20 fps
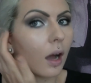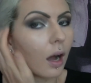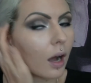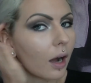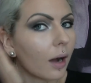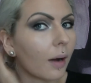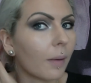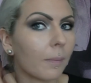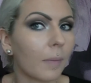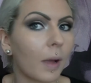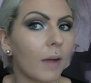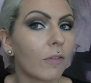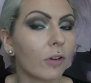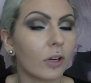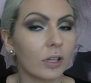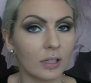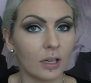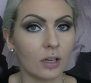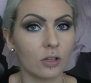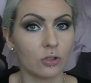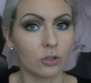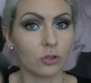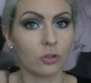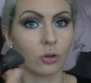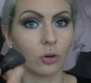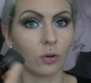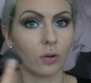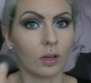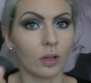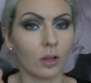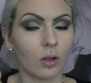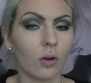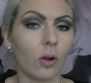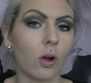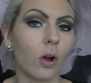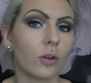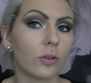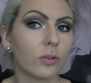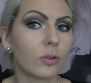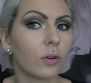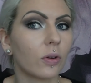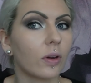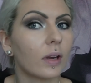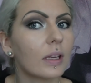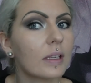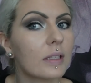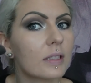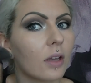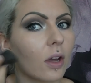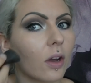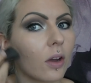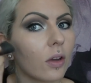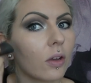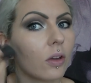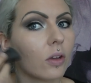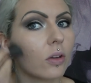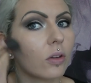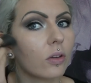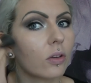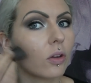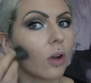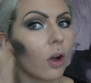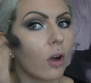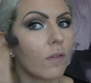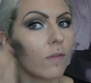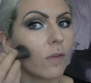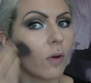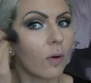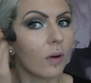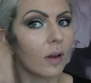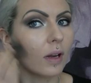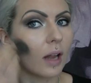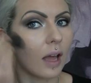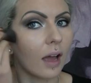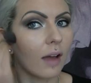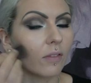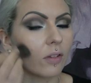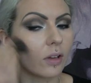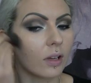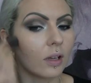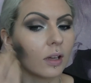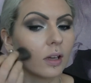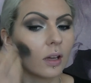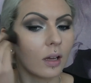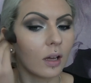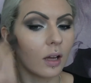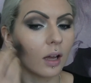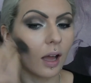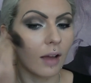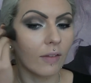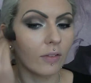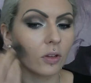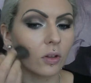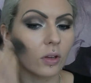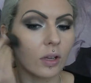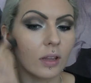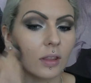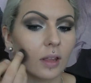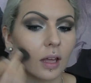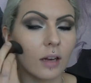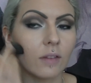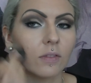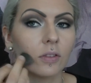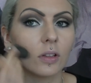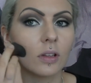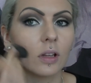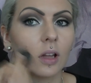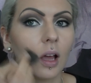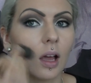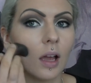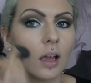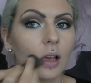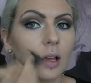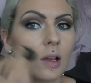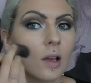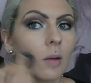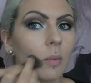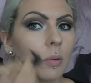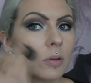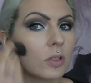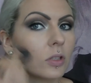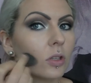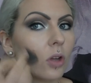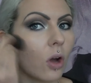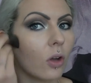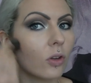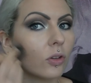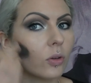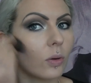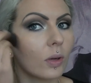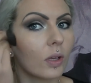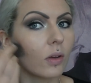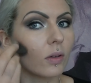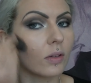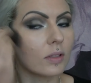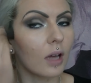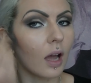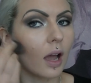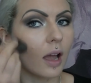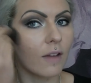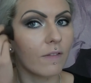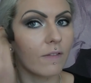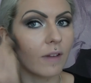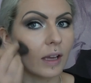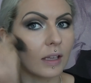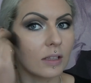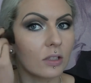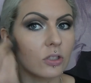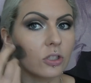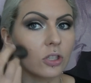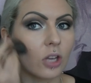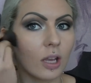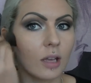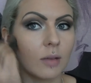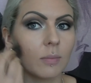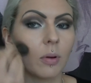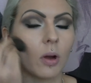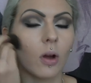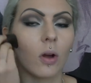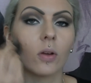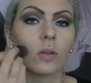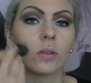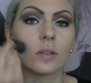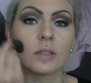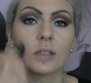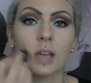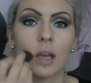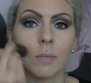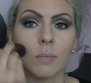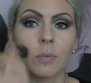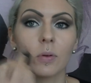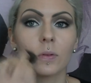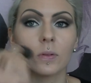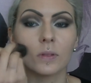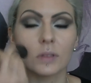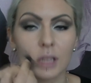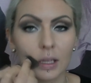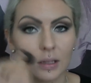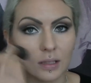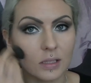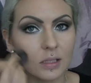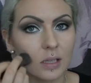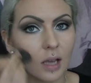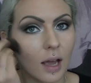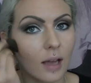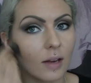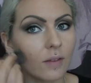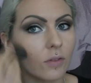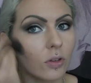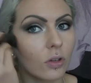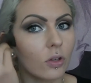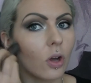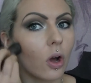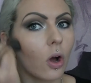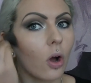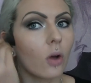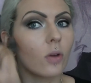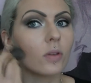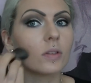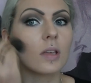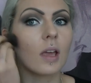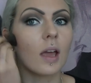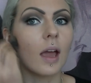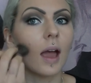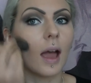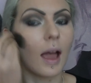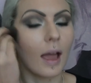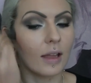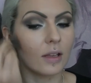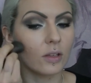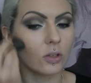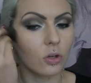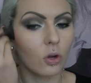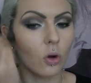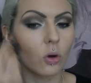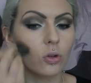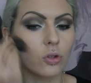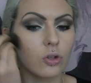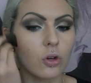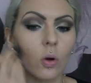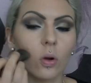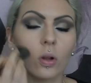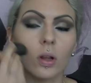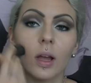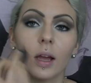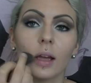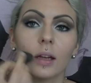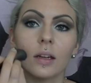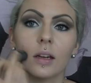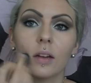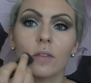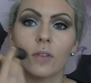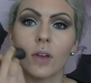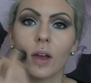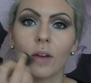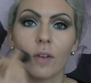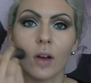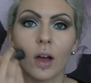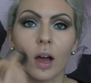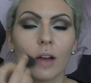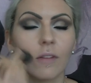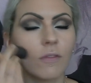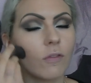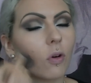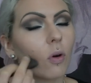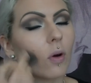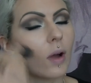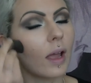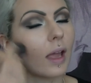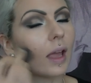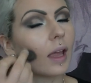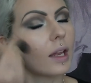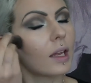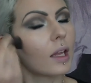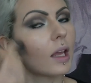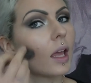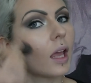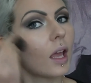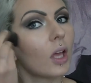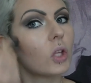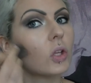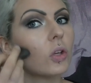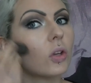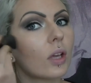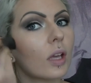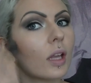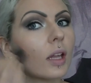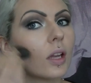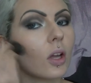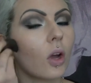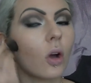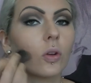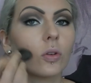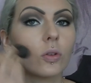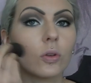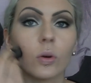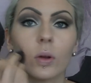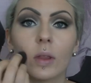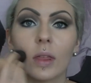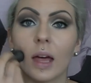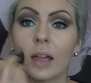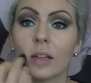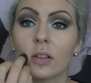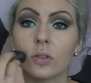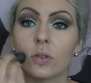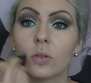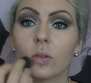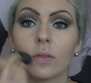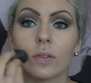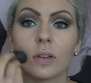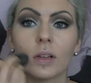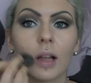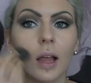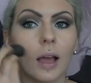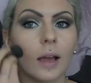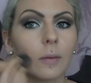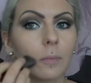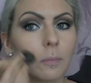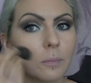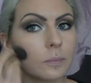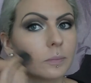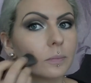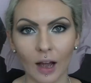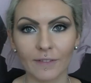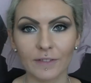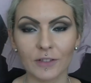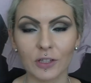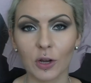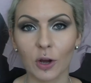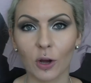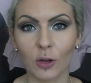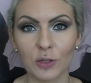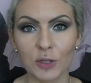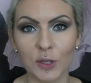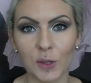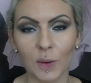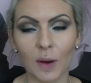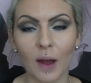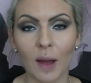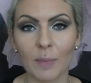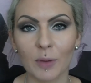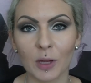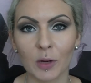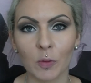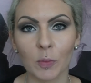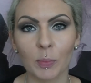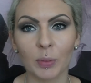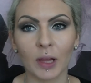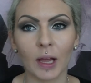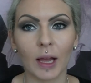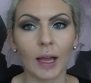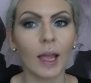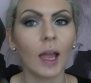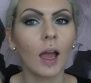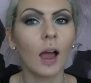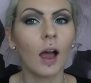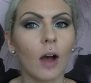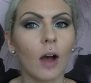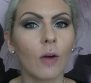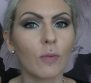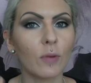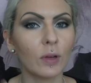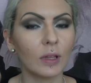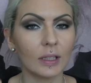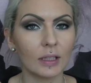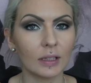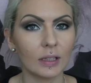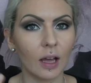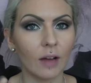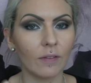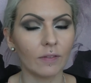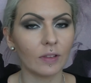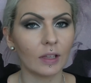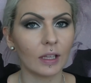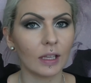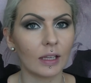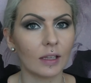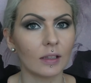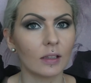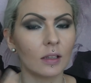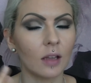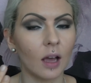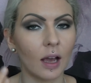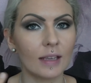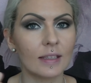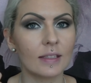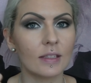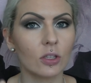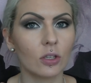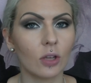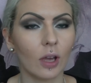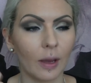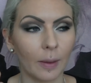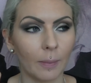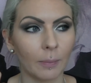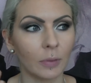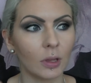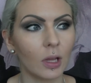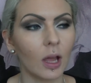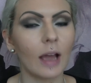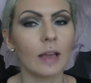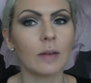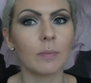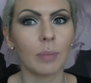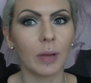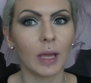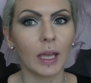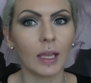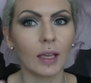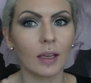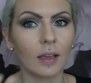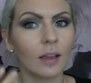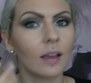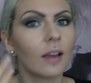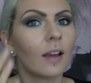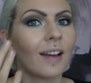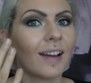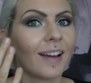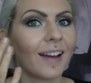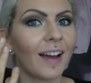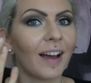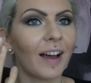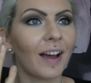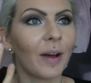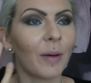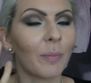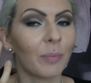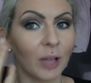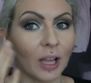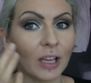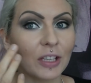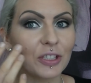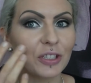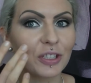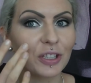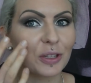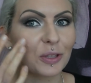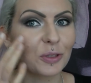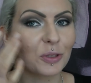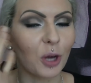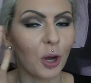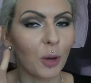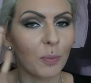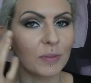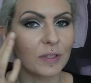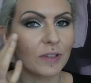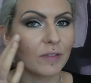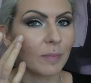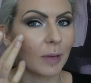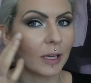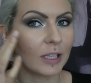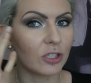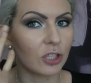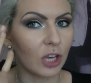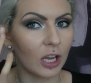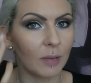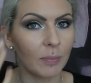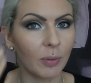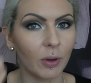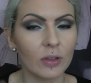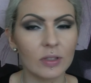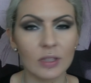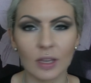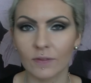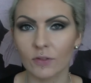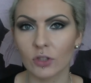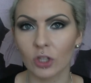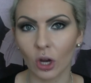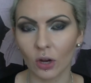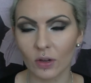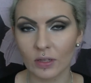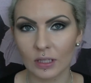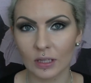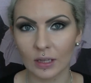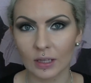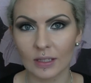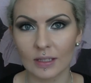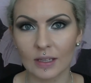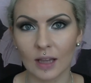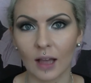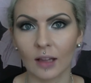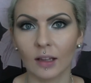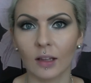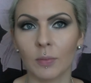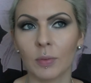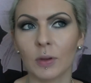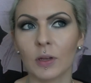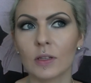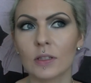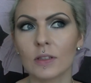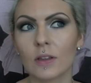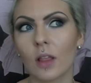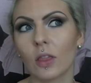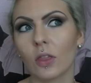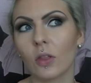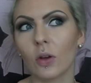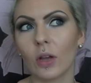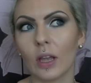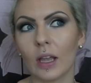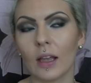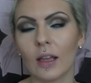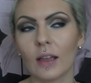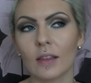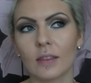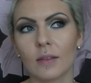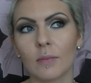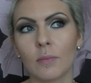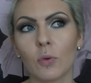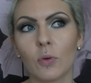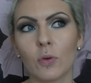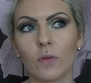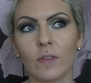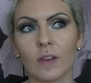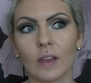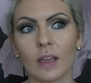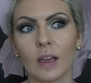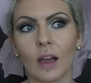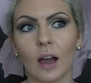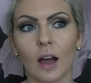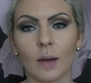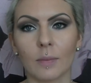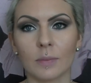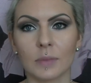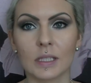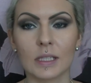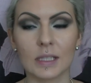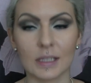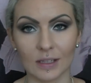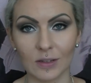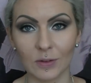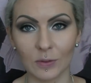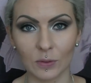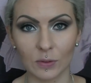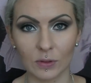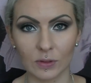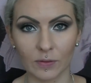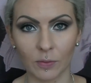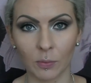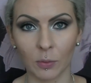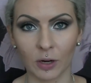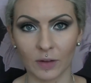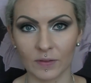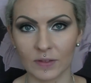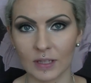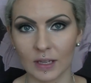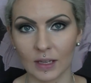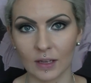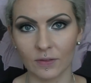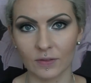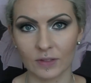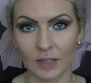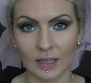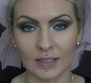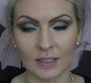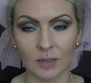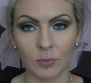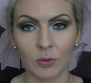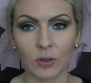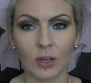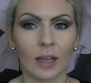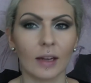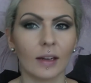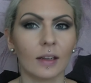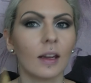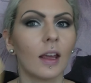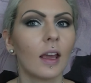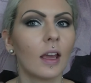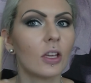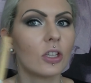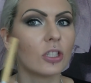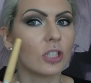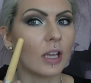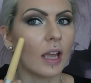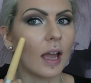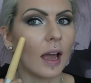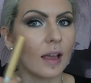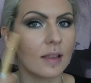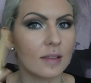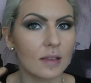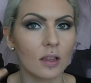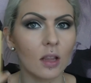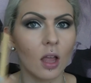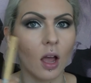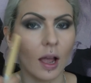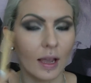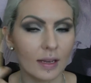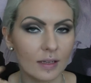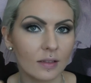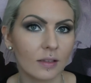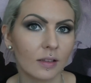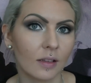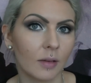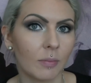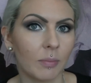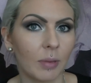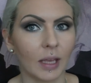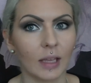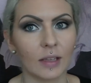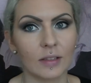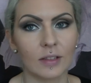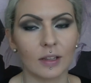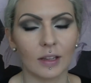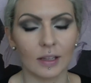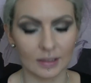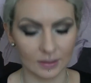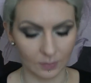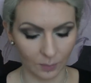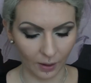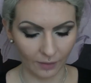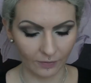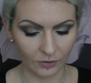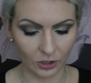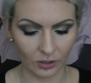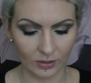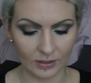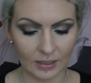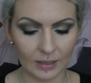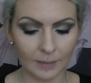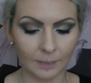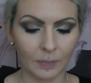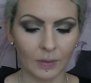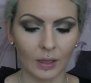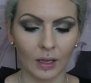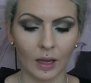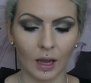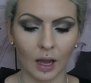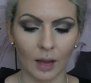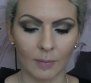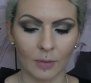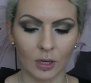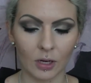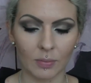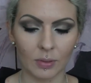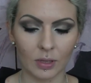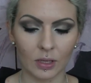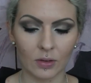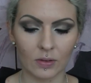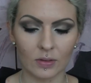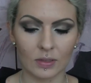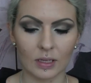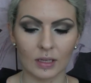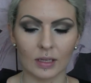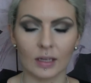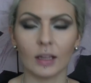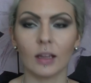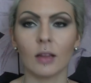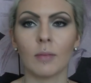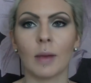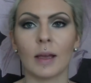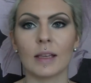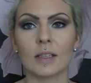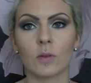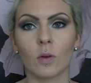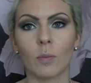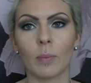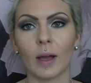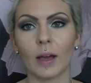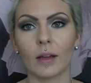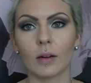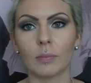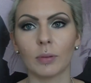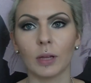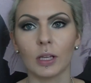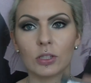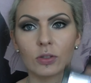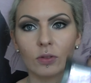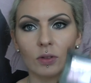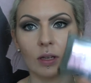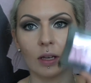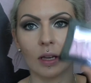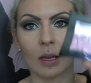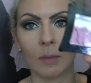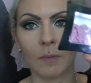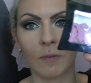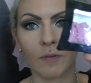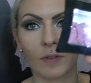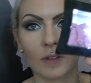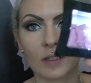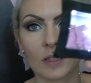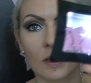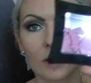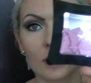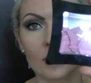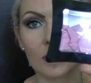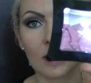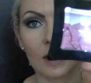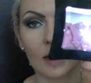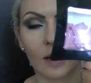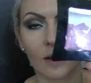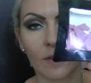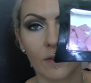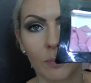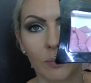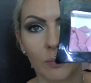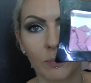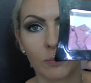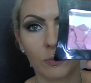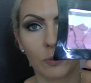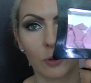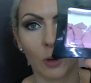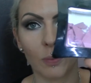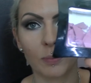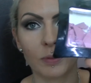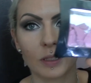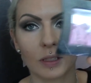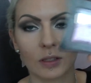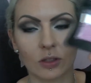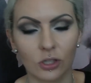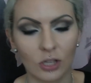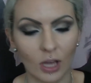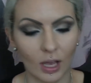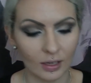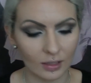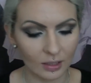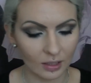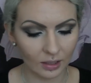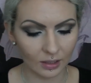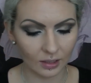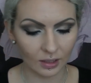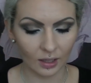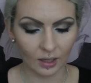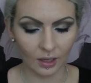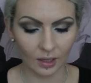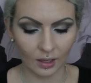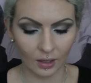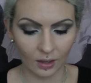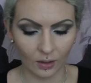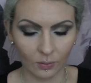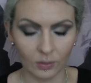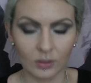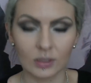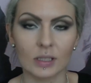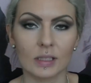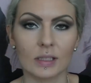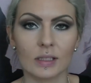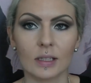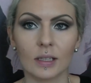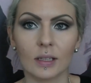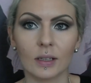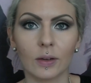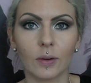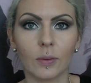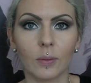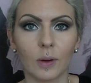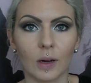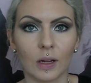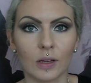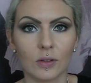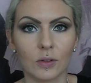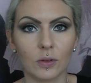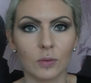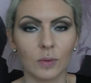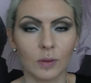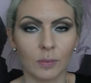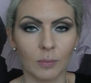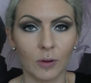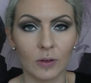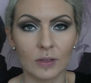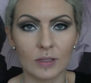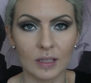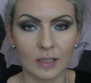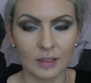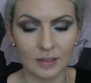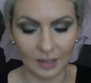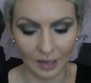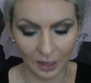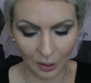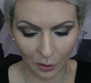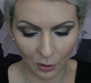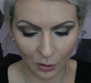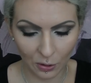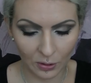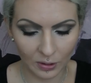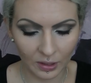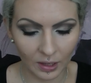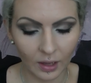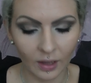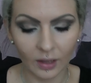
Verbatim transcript: I've already done a tutorial on contouring, so go for it and have a have a look at that if you'd like, but just contour your entire face, cheekbones, temples, down the side of your nose and your jawline, and if you have a high forehead you can contour that too if you'd like. After contour I'm going to apply a really lovely nice light pink blush to the tops of my cheekbones. I've chosen this colour because looking at the movie stills from what I've seen of Daisy Buchanan, she has a light pink, so that's why I've chosen it. I'm going to be using an Illamasqua powder blusher in Nymph. As you can see, I've dropped it and shattered it, which is what I do with most things that I own.